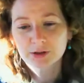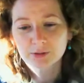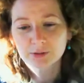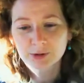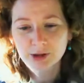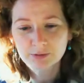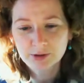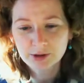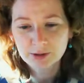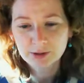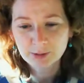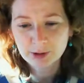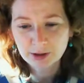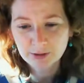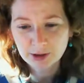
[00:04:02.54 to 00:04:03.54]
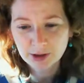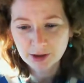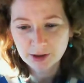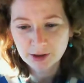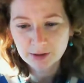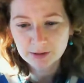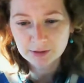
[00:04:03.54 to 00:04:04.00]
because we don't need to be
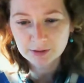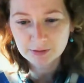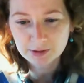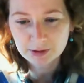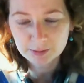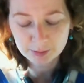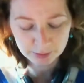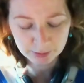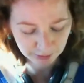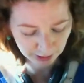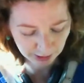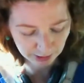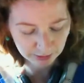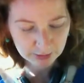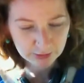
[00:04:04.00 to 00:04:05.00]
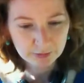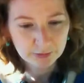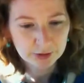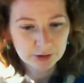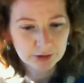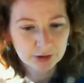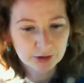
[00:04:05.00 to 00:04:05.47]
okay. So let's put that. So if
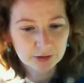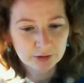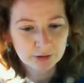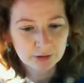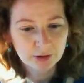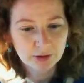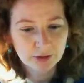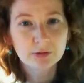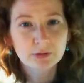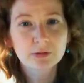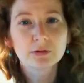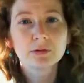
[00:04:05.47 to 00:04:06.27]
I start a new,